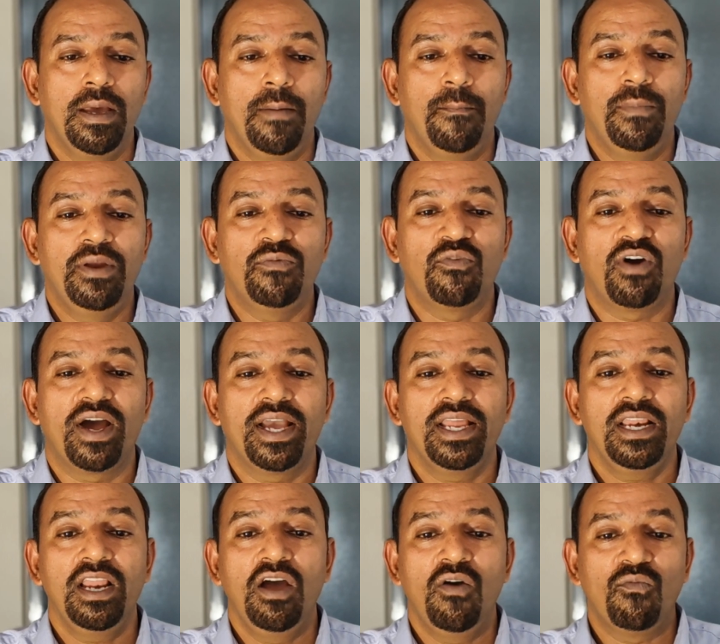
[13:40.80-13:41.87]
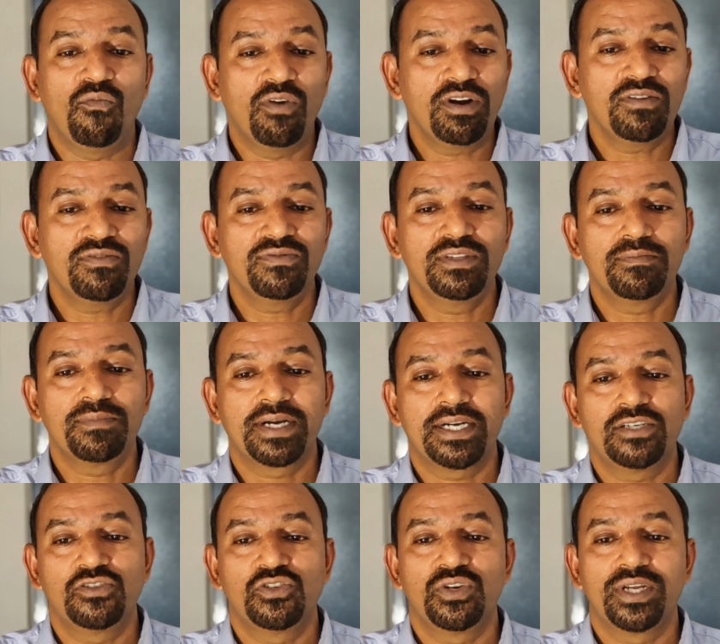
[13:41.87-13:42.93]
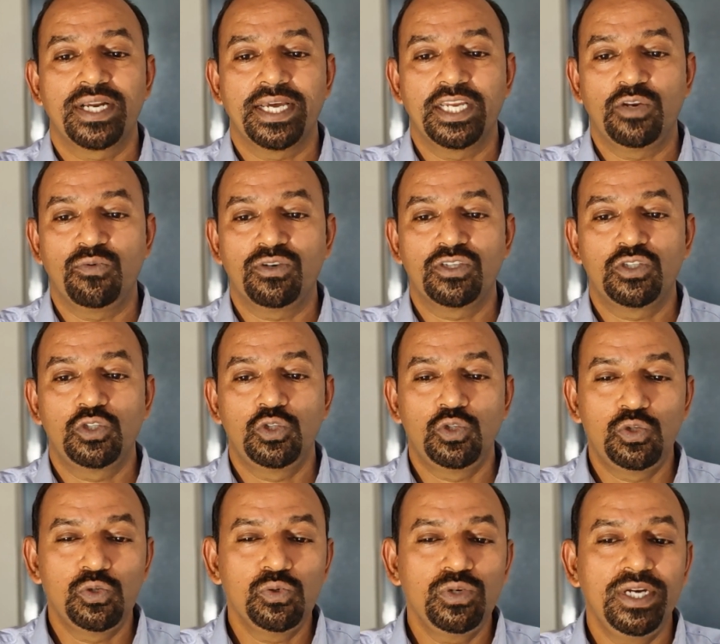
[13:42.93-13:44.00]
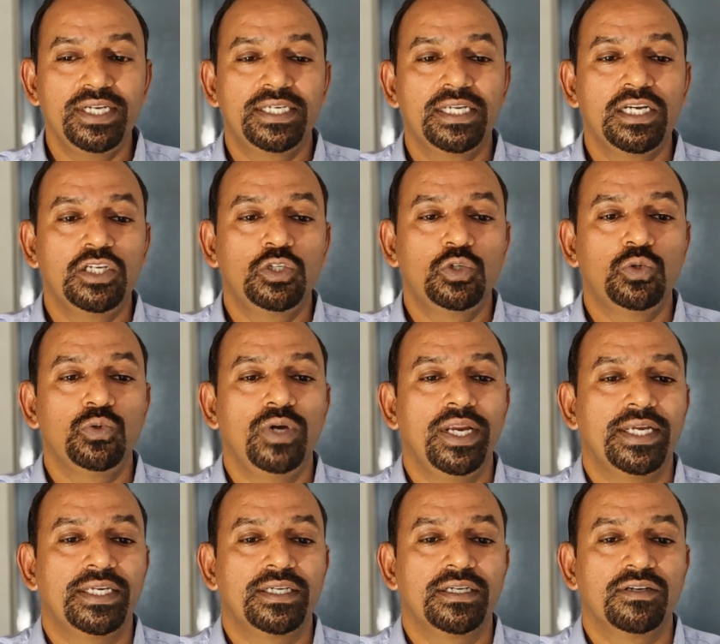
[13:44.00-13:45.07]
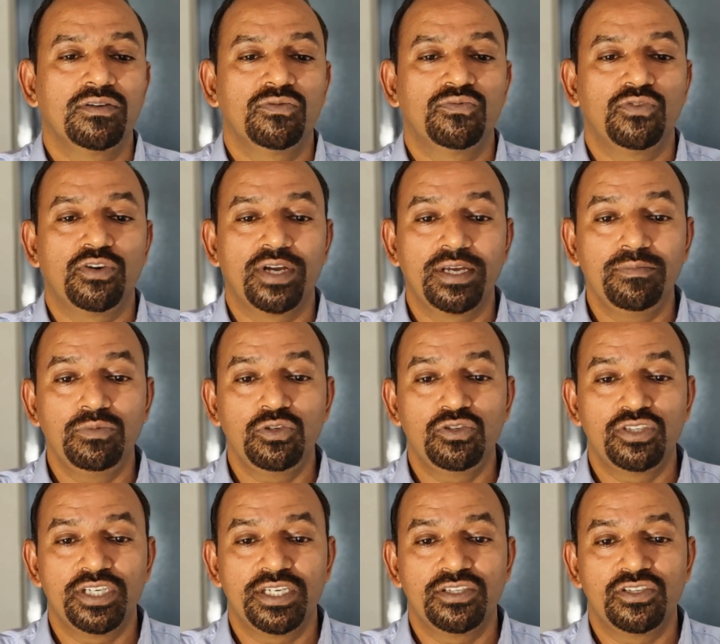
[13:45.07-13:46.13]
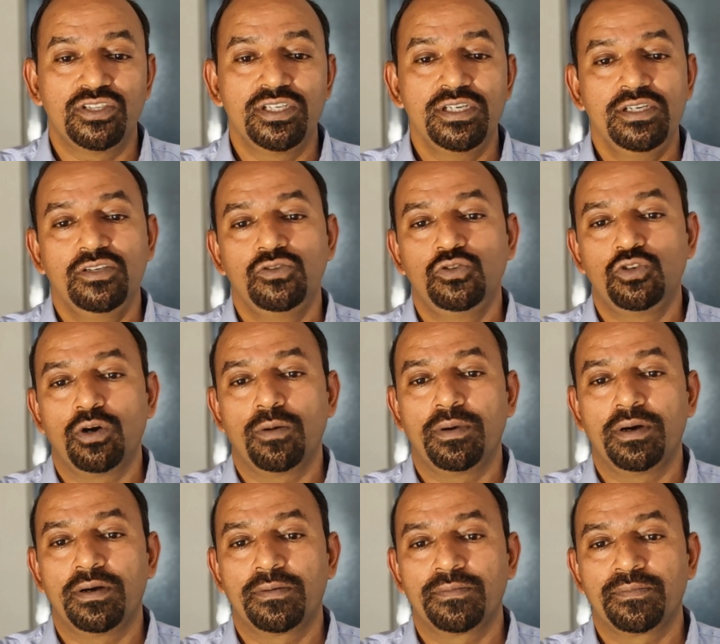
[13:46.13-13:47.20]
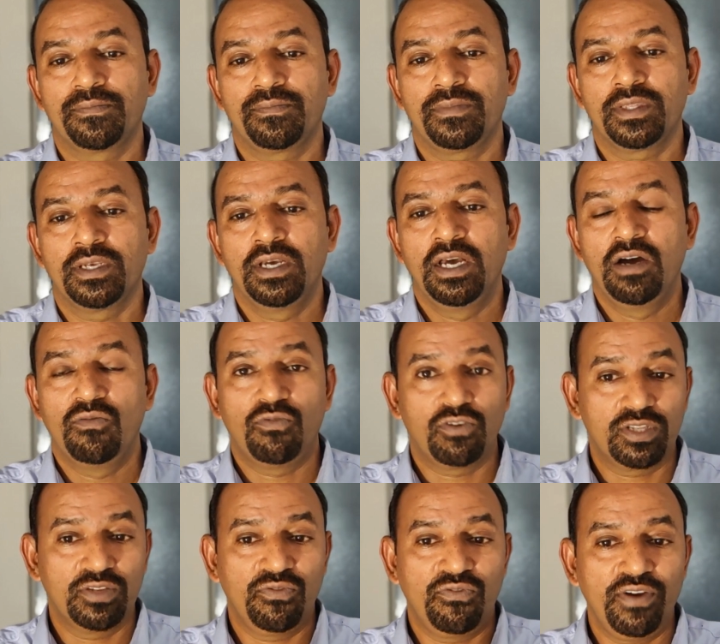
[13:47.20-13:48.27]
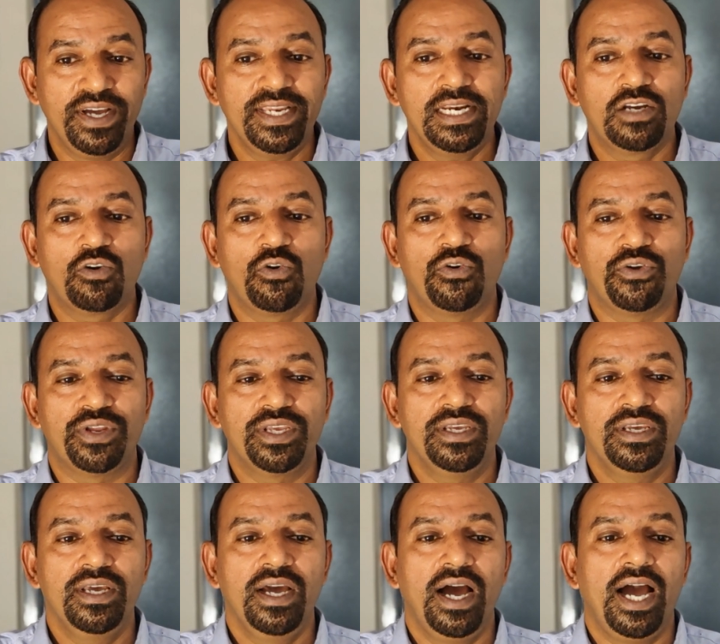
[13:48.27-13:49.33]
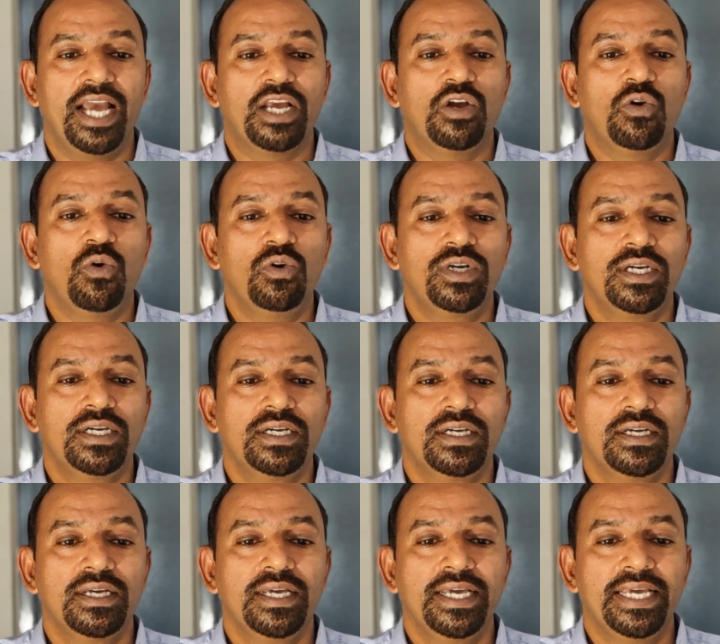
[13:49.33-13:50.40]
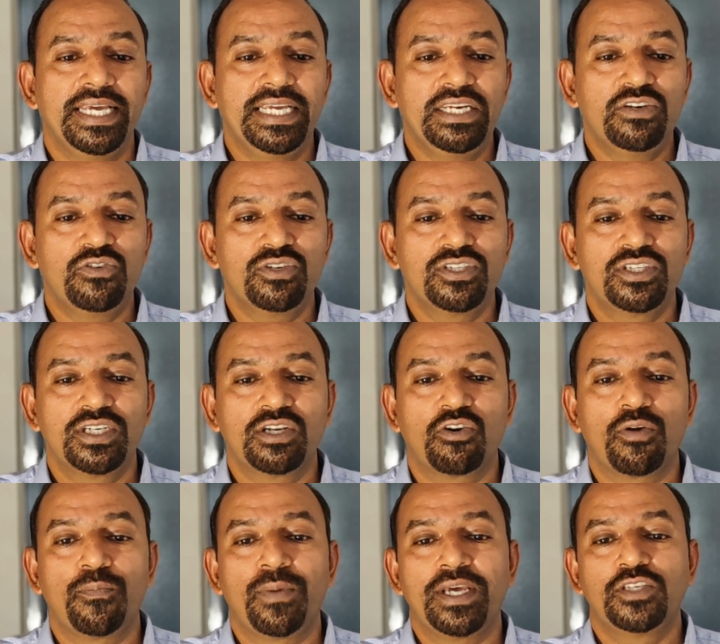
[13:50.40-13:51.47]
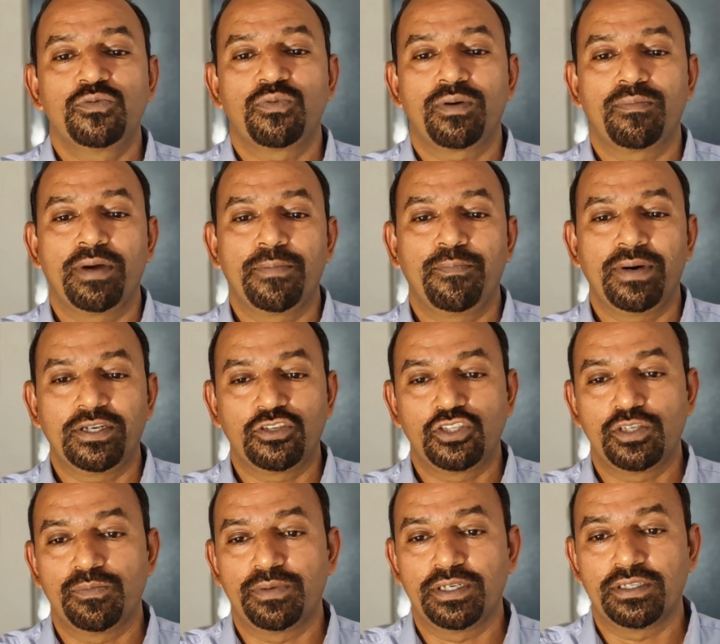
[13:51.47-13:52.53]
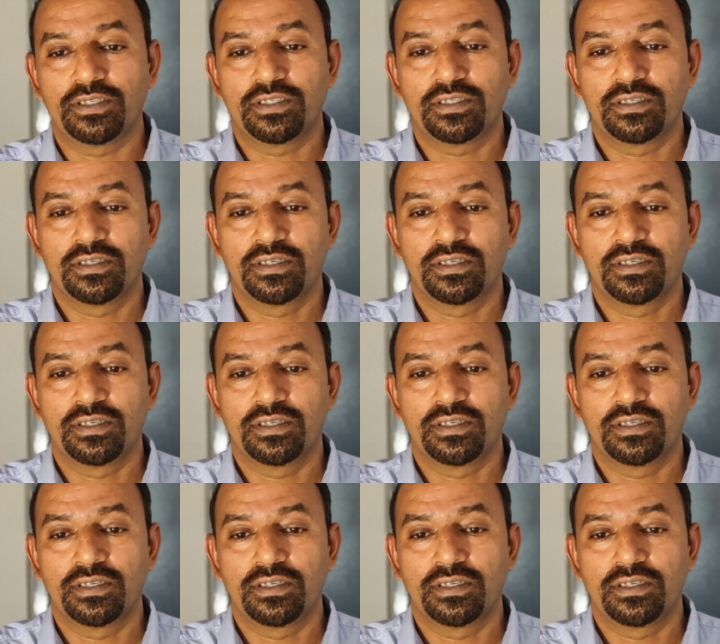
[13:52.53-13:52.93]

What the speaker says: Meanwhile, one of them considered it was too little too late for him to change the job. For the final query, I got interesting replies from my participants.